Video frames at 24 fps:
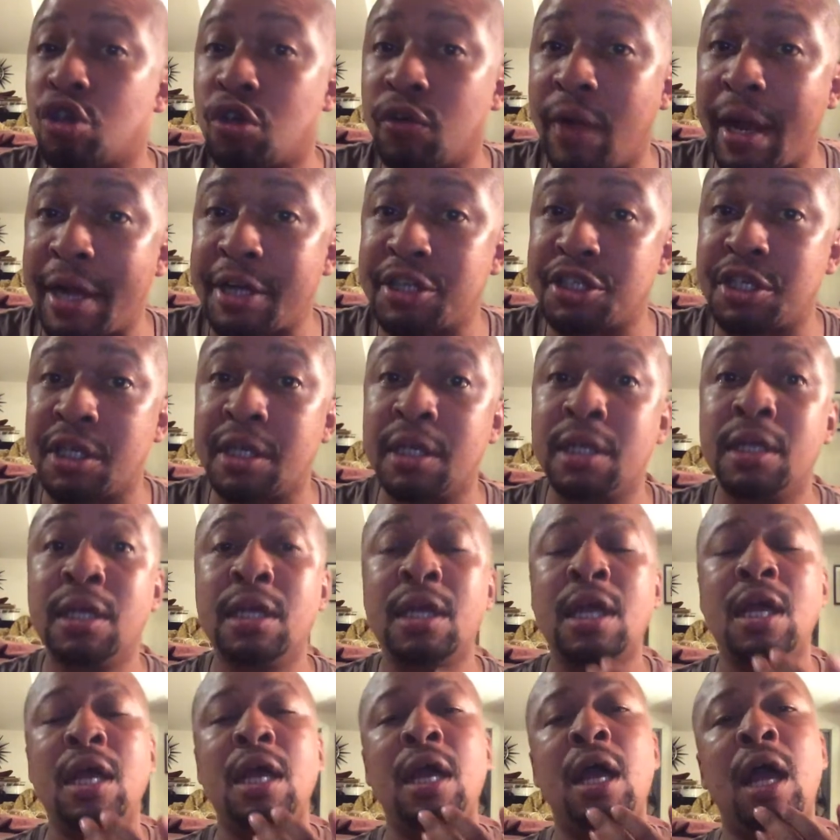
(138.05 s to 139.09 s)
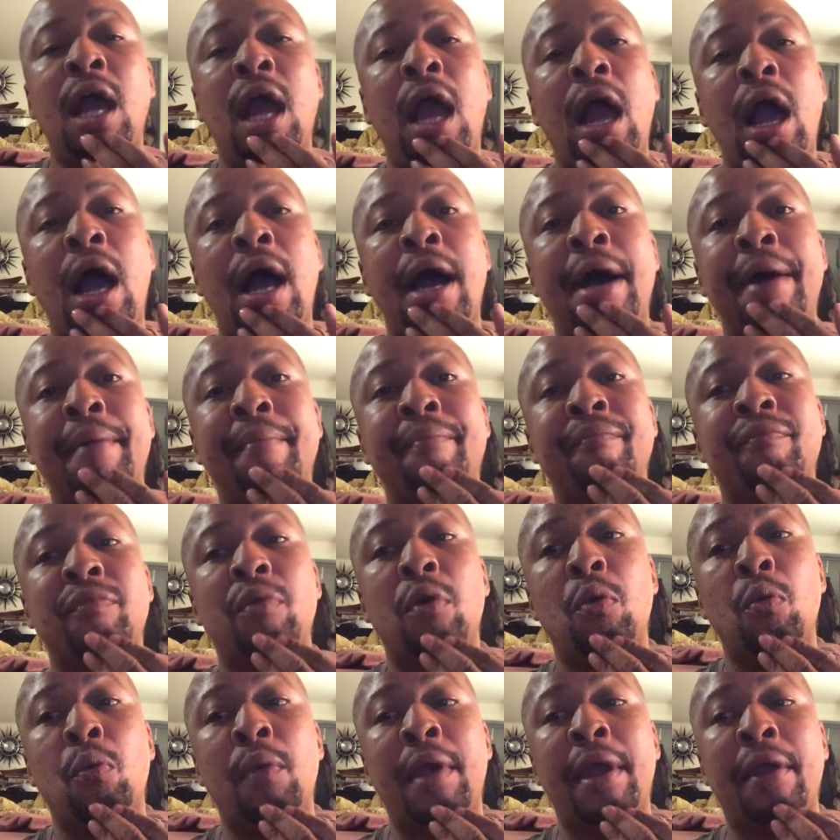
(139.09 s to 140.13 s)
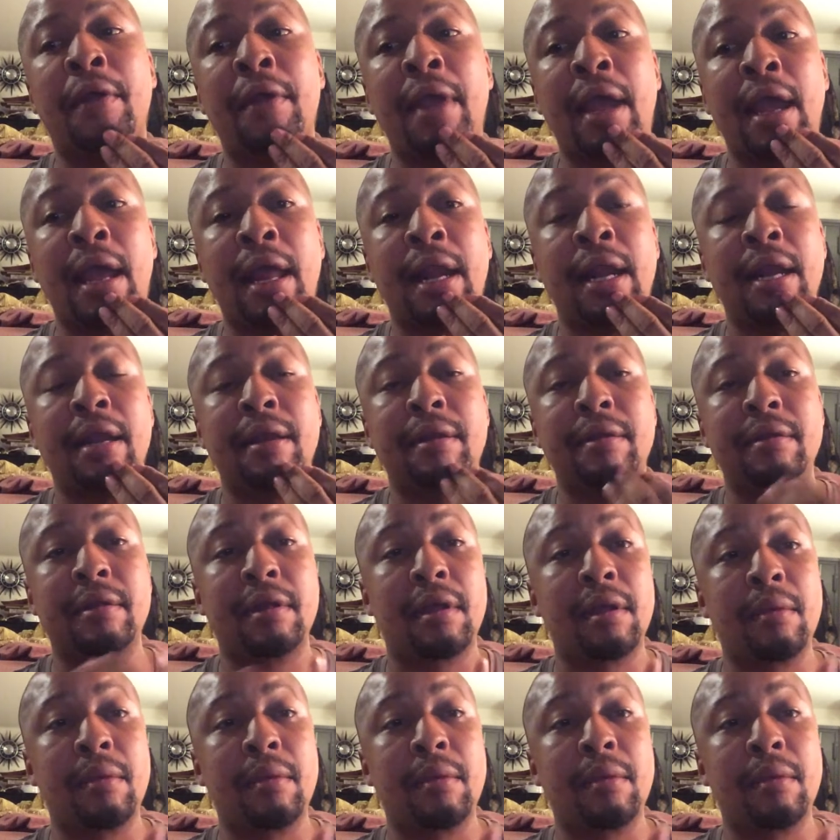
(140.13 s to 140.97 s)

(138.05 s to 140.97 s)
correction, wherein